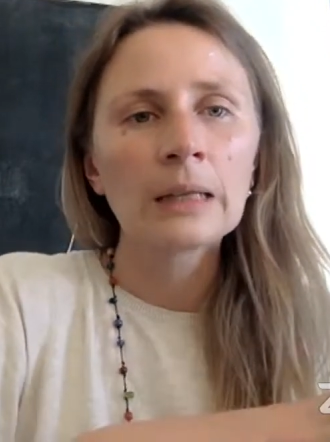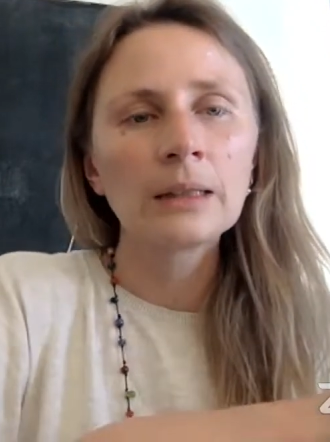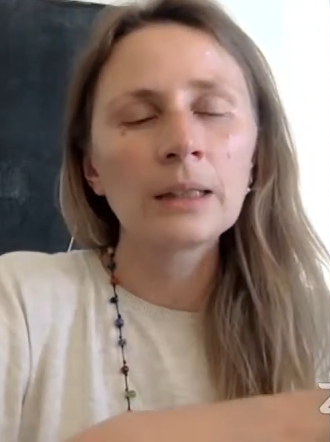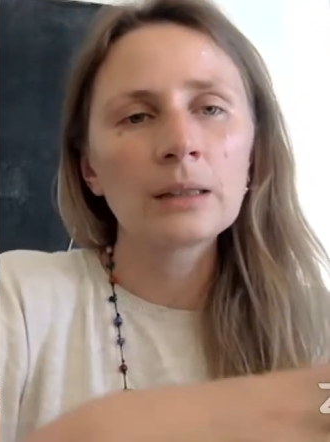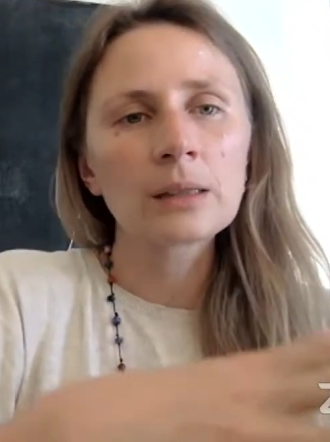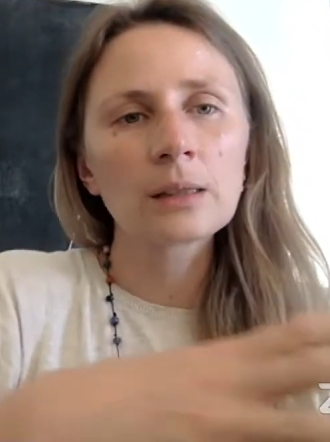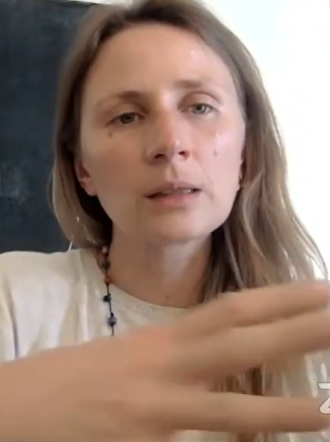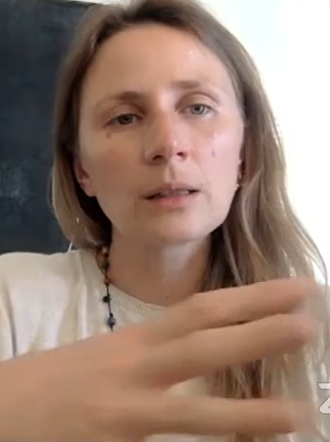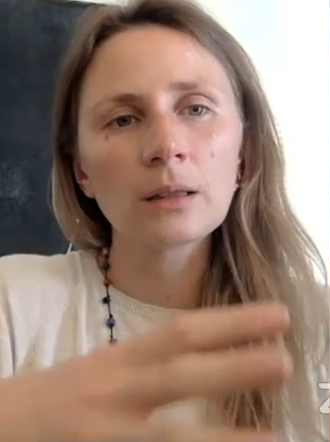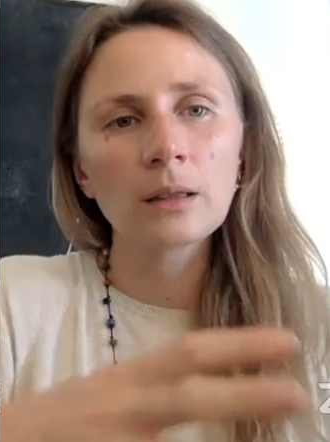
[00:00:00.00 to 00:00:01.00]
then
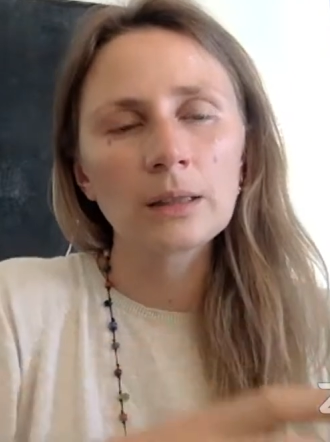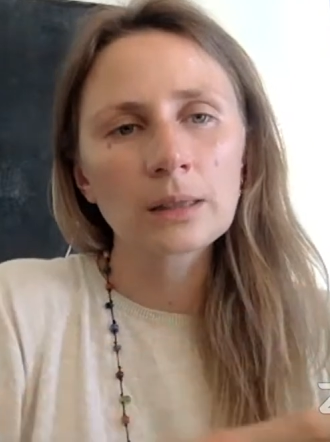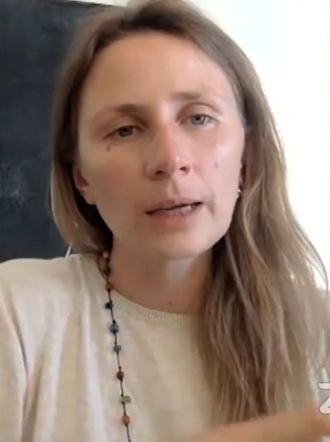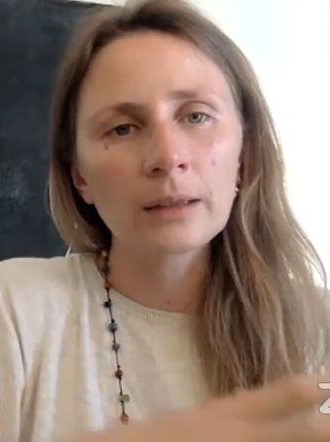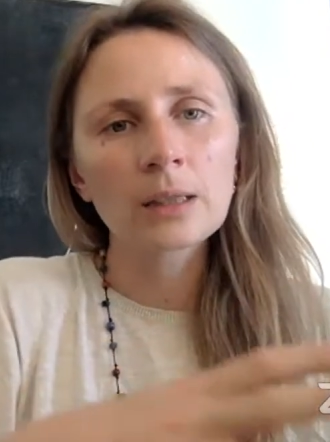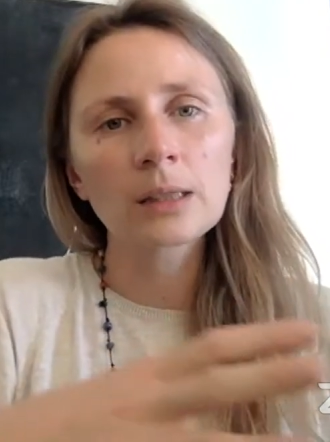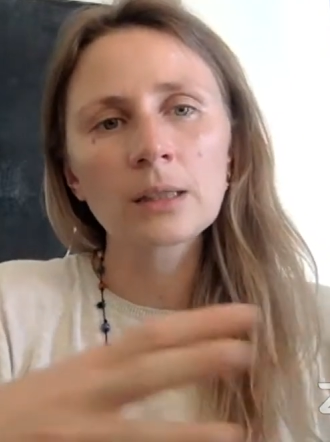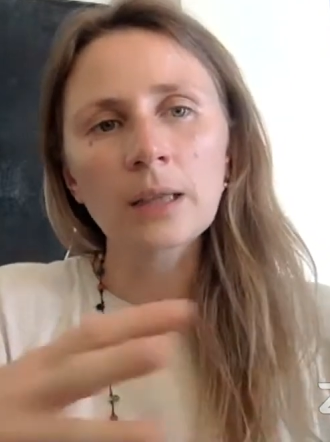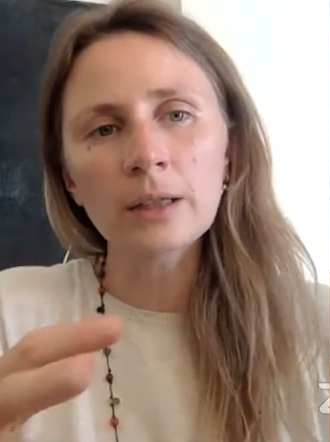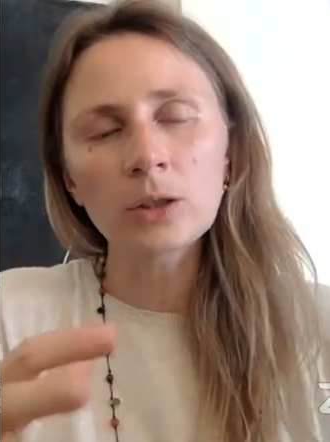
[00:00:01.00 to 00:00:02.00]
it's kind of
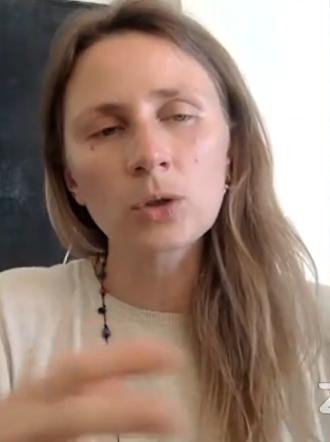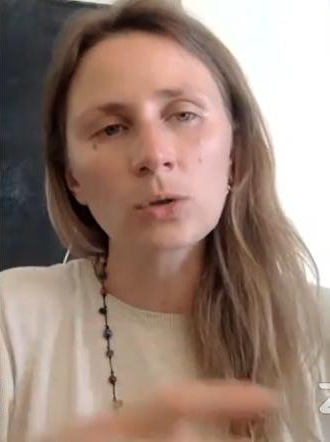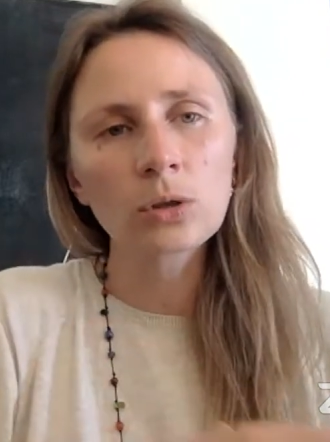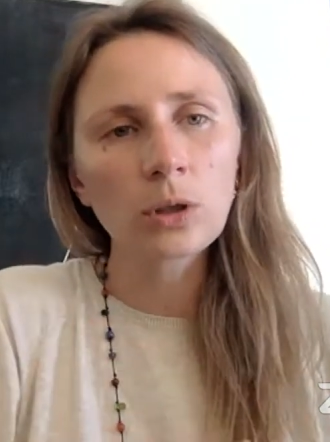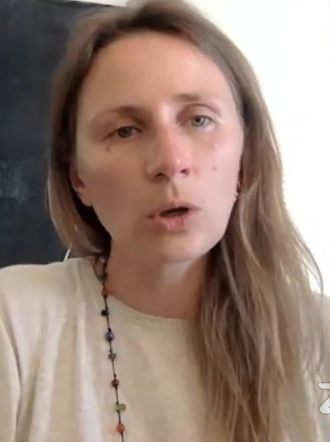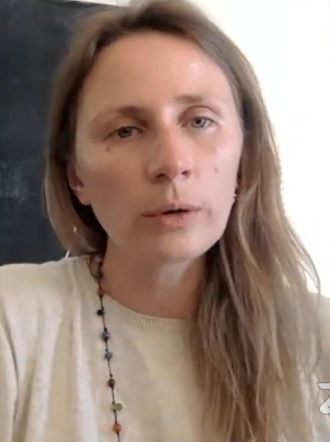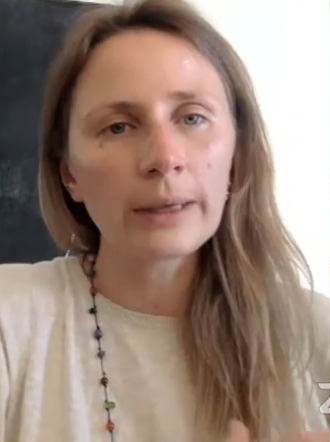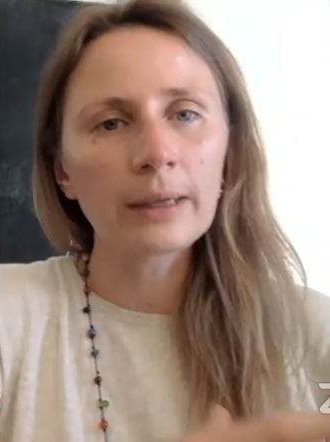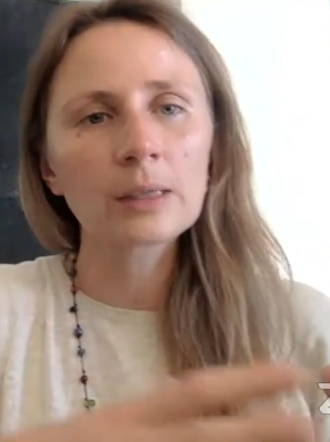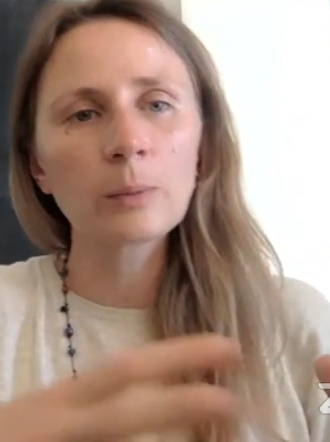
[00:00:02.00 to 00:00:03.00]
starts to slowly
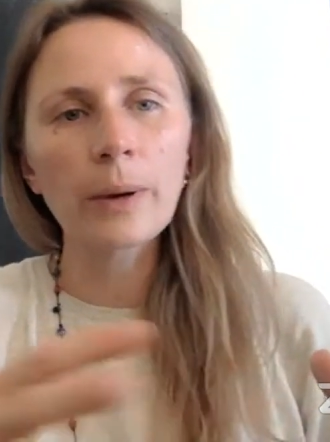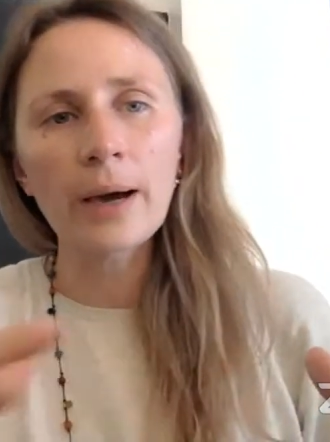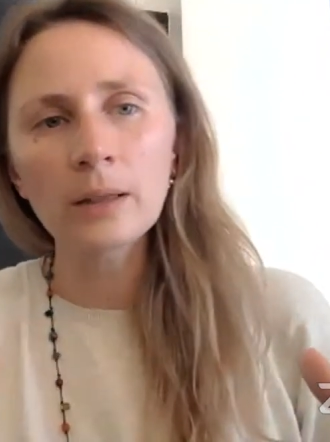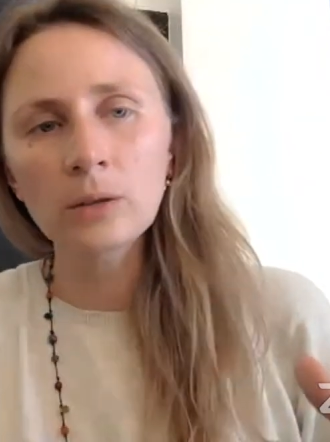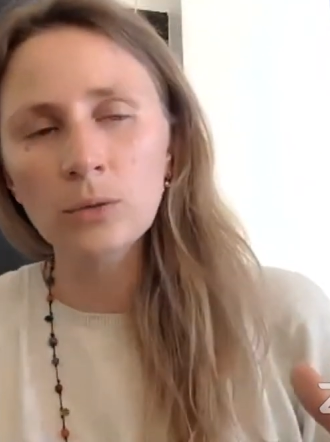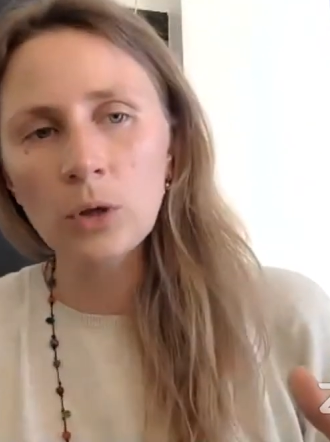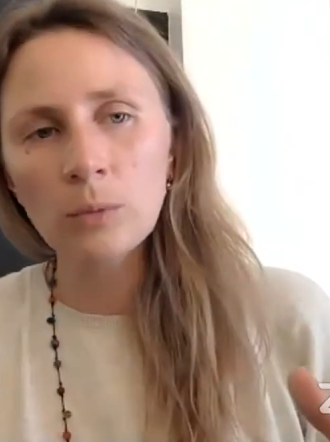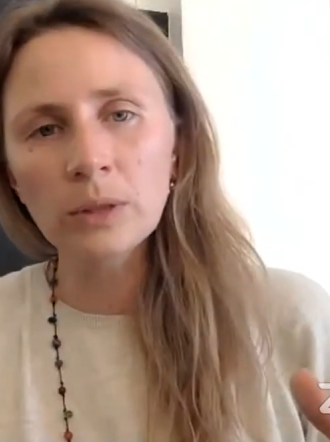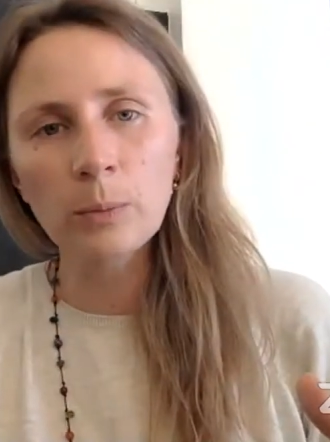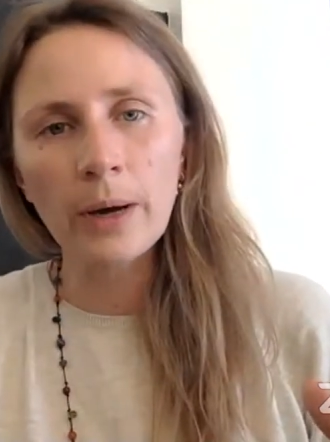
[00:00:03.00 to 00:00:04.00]
expand from
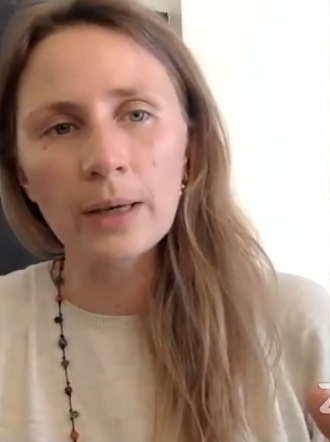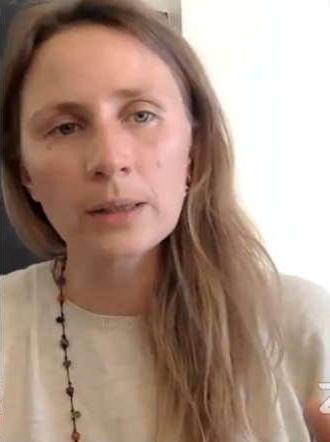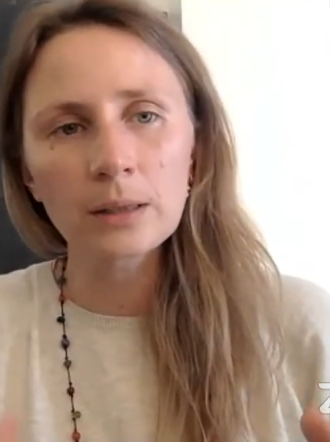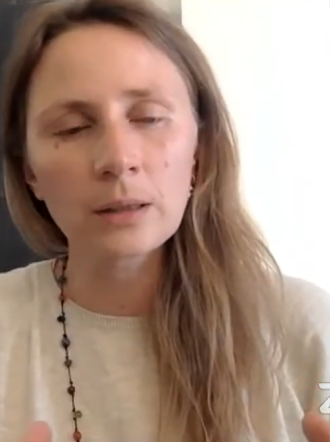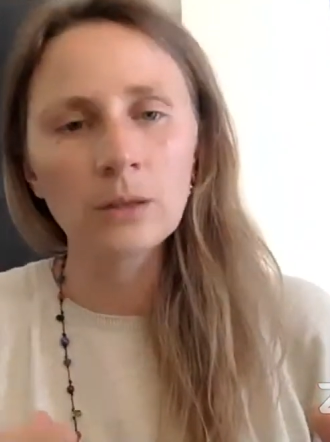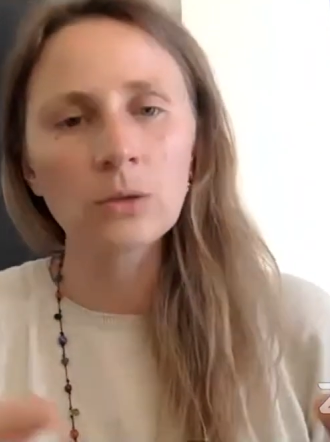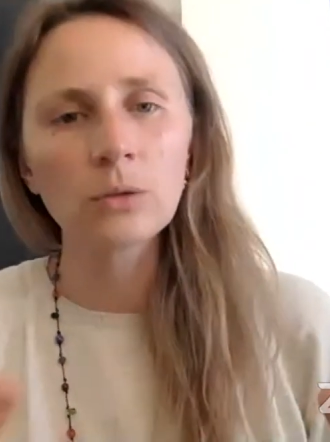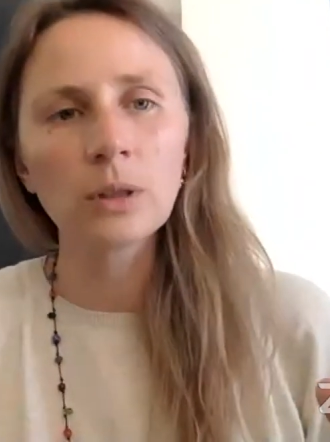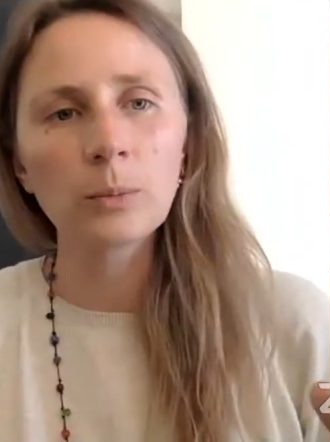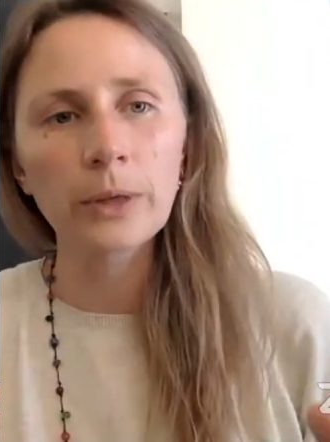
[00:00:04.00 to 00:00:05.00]
the past into
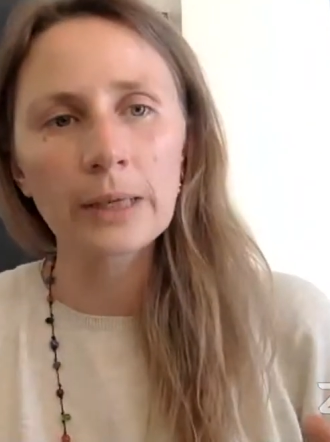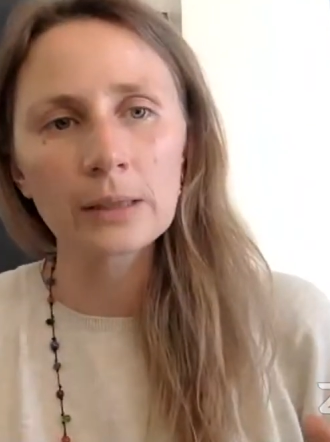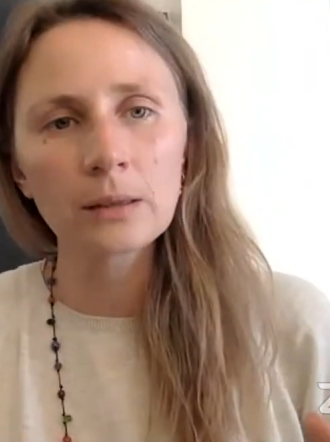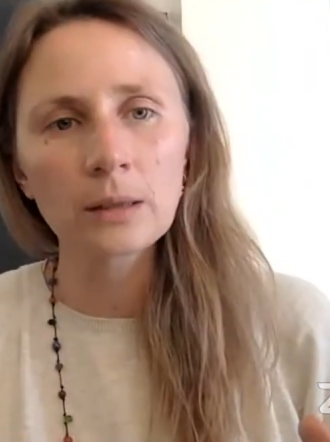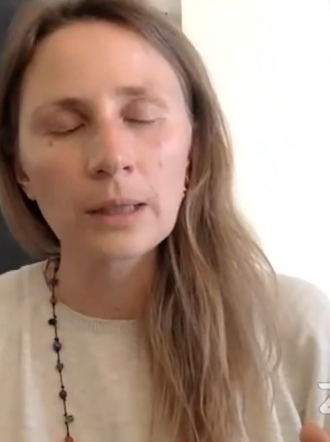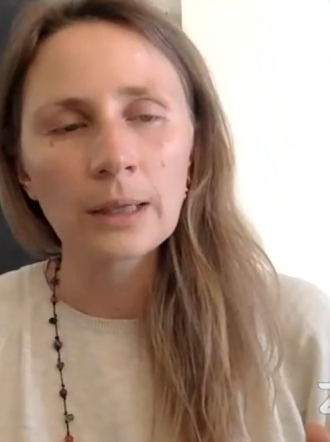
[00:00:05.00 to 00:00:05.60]
the present,